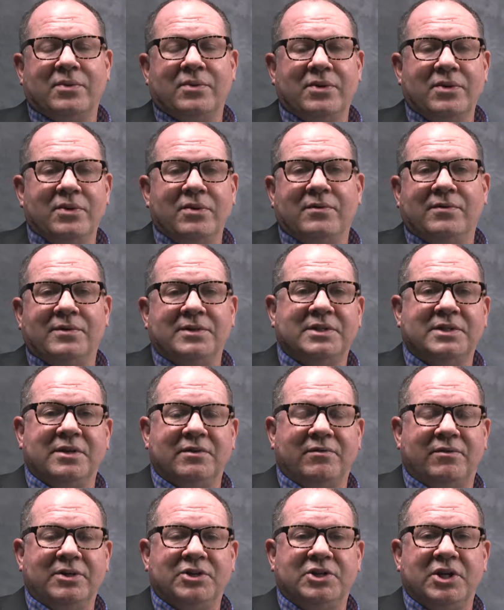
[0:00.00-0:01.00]
with the University
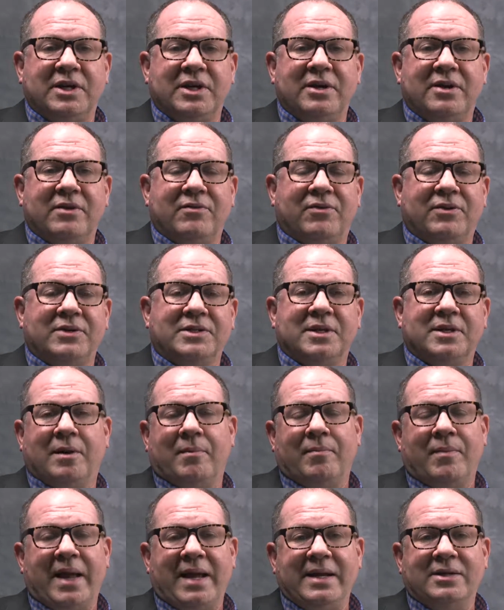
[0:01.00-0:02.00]
of Virginia for
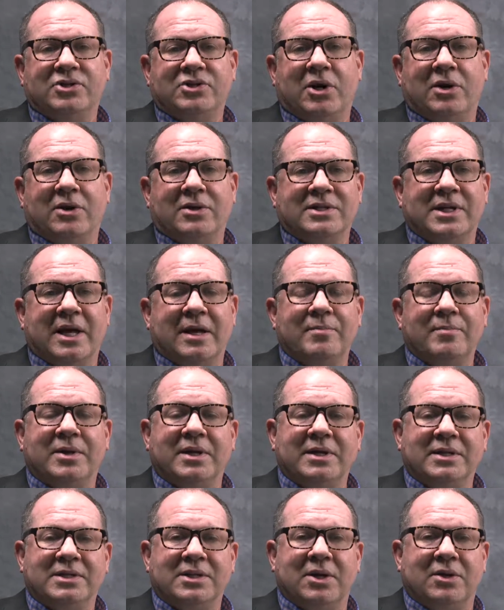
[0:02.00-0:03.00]
some HR type
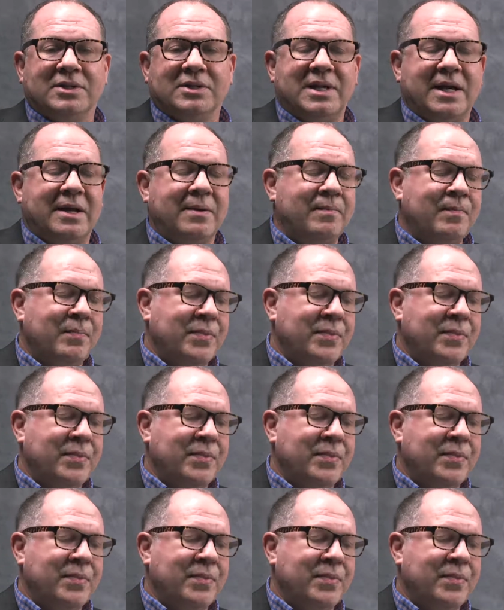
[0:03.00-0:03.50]
consulting.